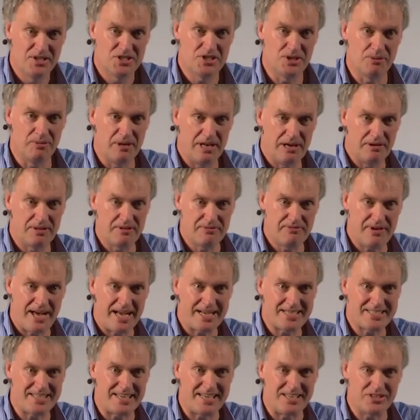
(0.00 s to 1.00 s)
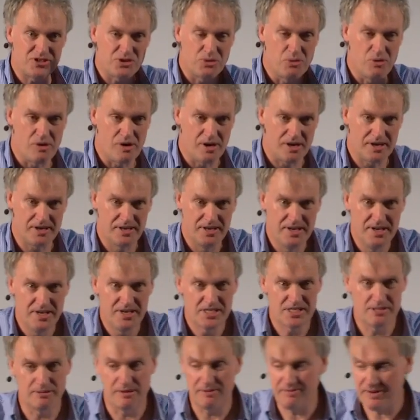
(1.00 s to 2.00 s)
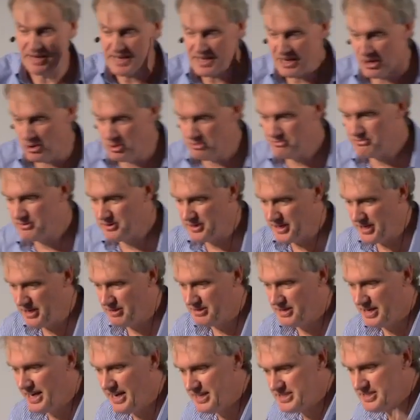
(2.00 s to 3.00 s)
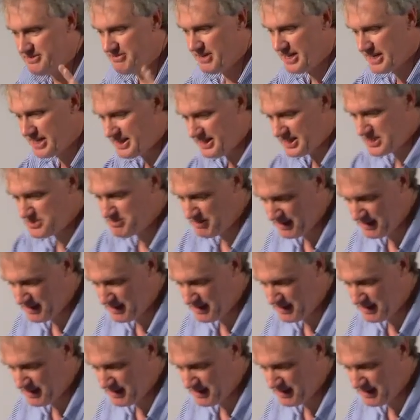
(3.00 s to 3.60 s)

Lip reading: to allow the vaccine to work. So we're very hopeful now that activating these